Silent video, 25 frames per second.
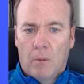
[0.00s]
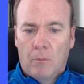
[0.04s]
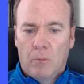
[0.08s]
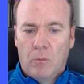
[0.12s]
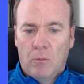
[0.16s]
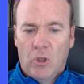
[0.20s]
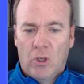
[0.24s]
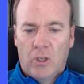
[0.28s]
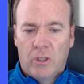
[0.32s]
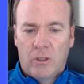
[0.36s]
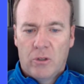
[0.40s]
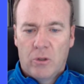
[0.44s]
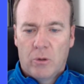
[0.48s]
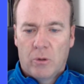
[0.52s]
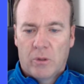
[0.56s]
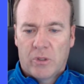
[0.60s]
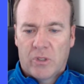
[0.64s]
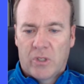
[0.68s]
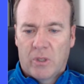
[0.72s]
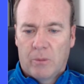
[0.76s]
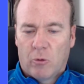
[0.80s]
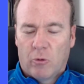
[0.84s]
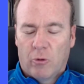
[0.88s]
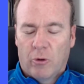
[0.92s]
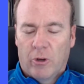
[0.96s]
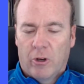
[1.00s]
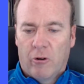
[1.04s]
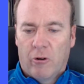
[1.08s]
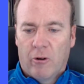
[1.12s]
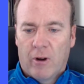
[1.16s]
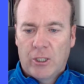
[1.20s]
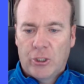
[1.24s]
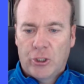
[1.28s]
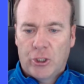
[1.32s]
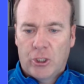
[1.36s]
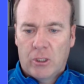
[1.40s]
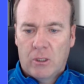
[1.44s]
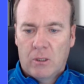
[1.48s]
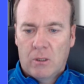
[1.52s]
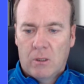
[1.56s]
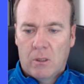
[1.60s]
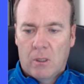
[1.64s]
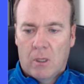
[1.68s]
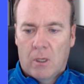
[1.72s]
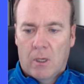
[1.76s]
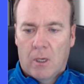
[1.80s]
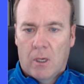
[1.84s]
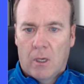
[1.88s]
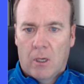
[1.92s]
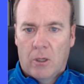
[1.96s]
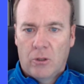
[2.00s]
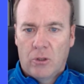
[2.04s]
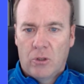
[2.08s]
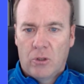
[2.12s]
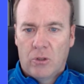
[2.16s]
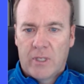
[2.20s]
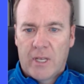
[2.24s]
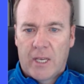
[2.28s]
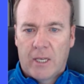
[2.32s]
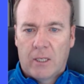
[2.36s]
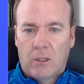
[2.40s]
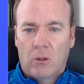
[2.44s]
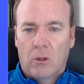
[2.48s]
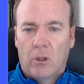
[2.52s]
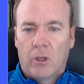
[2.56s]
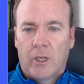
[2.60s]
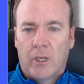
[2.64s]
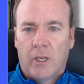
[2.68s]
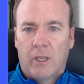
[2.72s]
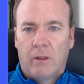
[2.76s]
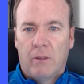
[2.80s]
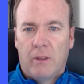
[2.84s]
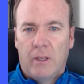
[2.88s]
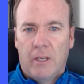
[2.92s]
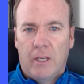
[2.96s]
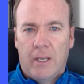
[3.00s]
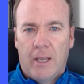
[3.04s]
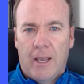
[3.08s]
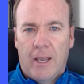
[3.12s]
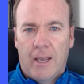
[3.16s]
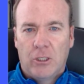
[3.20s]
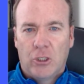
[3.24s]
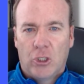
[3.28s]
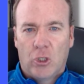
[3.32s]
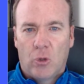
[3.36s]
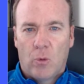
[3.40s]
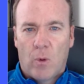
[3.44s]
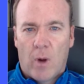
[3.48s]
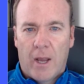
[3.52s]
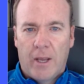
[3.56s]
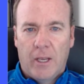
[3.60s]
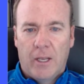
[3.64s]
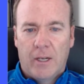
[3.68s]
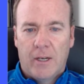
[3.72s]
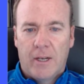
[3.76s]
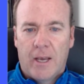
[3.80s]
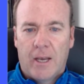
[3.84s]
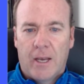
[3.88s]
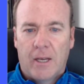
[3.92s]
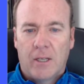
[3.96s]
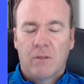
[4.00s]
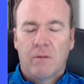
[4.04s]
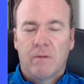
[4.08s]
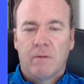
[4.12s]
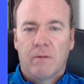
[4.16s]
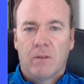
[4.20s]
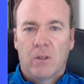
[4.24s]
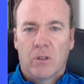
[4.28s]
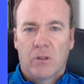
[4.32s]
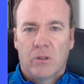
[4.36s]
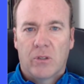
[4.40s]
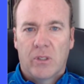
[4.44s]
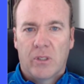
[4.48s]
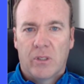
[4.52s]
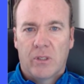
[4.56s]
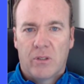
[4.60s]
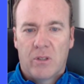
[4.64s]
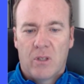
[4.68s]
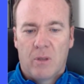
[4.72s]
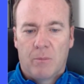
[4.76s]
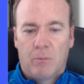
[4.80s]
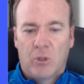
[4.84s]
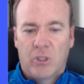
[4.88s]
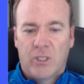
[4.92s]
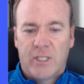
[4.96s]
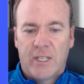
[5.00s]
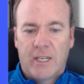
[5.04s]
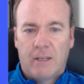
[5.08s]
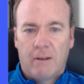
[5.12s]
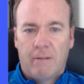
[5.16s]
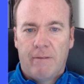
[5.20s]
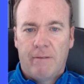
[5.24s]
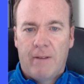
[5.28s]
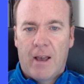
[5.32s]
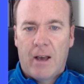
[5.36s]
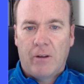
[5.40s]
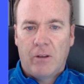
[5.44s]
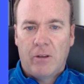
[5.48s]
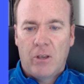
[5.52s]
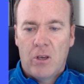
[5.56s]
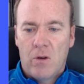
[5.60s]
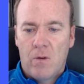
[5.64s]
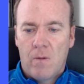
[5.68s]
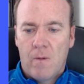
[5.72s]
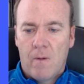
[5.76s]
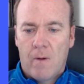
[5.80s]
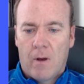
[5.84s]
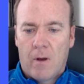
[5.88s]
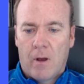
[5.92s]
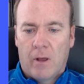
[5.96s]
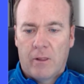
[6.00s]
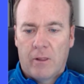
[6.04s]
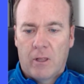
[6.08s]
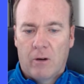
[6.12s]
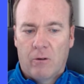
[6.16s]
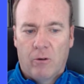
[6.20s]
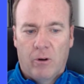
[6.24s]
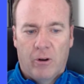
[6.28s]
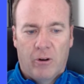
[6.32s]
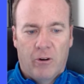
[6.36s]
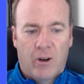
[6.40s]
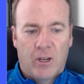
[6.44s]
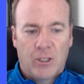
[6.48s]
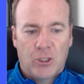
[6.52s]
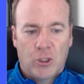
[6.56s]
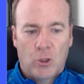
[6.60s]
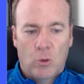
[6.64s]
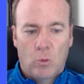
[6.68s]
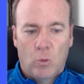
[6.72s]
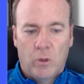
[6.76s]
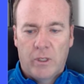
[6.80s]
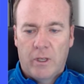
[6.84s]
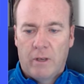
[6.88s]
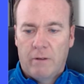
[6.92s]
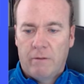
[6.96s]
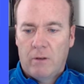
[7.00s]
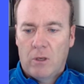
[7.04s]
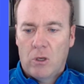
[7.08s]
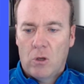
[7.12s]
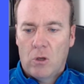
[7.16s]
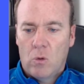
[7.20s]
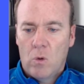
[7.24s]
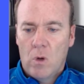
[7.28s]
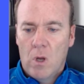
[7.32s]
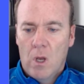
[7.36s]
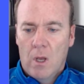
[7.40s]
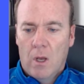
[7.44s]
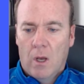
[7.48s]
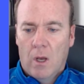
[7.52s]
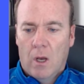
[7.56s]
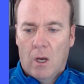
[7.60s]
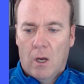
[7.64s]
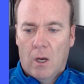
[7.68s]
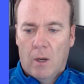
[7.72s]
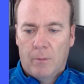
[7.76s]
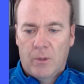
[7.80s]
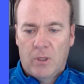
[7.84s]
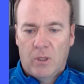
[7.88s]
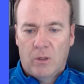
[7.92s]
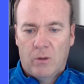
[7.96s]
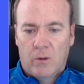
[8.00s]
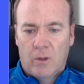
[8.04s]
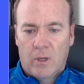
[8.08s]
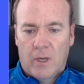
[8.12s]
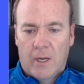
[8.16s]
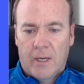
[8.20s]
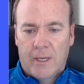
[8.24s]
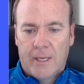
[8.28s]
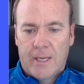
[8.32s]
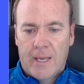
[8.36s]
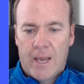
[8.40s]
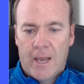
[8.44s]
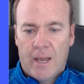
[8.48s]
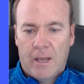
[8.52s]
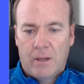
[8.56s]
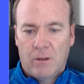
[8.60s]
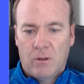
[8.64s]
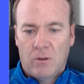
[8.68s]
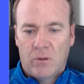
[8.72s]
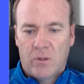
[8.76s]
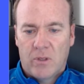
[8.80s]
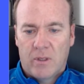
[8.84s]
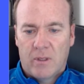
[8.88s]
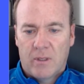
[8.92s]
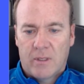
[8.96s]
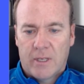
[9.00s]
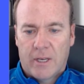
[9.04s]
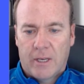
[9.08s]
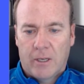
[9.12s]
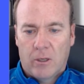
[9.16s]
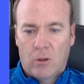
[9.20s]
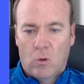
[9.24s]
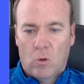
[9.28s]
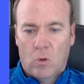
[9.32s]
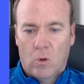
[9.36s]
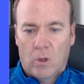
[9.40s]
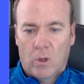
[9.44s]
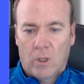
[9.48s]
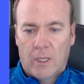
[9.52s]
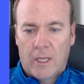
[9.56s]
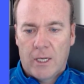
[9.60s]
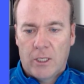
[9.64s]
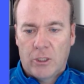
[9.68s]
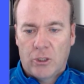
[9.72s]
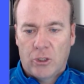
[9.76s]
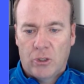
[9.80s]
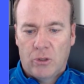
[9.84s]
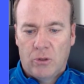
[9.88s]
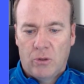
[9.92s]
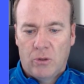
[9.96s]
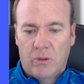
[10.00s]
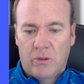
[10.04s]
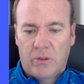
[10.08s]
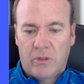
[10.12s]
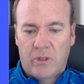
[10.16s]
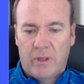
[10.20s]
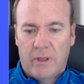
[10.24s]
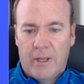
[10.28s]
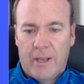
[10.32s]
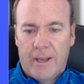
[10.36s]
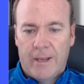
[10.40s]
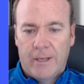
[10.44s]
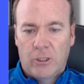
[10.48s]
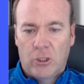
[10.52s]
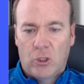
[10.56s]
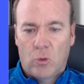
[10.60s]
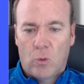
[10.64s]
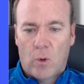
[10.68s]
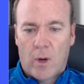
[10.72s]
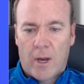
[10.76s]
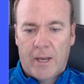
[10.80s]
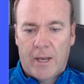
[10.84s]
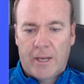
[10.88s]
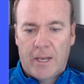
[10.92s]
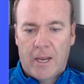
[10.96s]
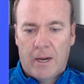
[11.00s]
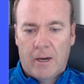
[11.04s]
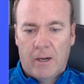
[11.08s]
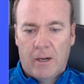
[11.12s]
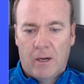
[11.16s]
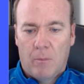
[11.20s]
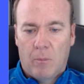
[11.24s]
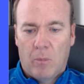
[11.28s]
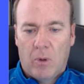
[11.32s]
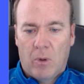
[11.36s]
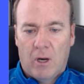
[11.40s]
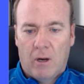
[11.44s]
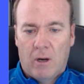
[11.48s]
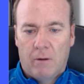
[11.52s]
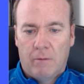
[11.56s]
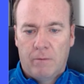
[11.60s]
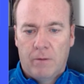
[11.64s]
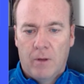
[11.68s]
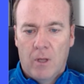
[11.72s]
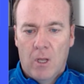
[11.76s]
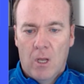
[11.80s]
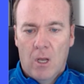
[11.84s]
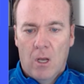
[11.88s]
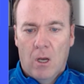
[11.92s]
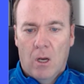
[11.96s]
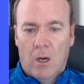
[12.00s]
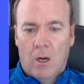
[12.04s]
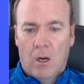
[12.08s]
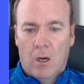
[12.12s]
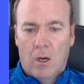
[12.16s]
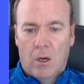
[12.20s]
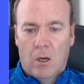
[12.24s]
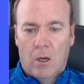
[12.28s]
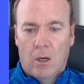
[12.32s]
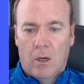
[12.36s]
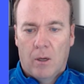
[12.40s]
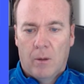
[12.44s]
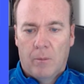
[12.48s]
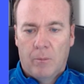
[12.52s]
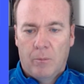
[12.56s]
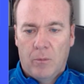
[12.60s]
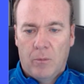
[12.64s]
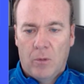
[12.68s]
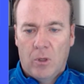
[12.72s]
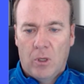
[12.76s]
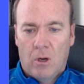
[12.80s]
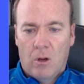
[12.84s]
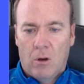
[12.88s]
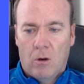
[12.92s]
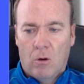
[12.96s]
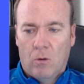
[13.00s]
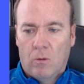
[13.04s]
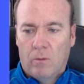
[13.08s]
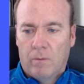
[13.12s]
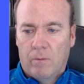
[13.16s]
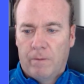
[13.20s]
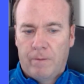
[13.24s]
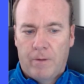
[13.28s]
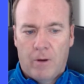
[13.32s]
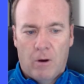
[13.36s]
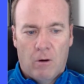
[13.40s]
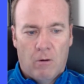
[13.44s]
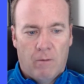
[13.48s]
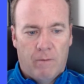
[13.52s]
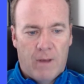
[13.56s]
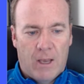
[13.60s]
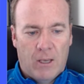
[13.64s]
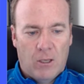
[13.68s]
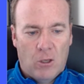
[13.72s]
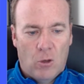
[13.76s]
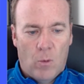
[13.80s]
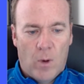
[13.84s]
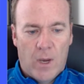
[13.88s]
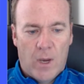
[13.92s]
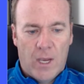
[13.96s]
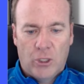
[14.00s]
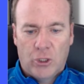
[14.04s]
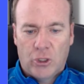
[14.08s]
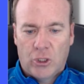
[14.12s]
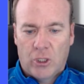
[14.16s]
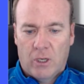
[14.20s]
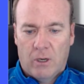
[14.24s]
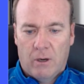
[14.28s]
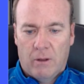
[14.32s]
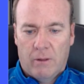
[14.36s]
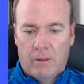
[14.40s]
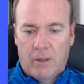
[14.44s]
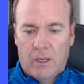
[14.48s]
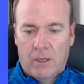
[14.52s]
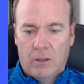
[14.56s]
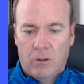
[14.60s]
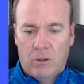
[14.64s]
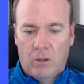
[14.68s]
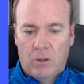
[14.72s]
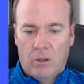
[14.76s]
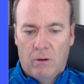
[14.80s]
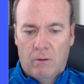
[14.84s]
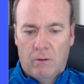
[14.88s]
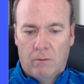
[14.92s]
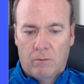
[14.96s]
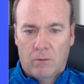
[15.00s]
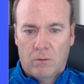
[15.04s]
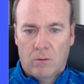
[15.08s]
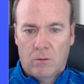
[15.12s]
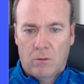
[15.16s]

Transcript: you can do a simple regression. You take a look at the HUI index versus the predicted value that a regression would give you. And you see the tight correlation. You see the HUI getting above, fair valuation, and then,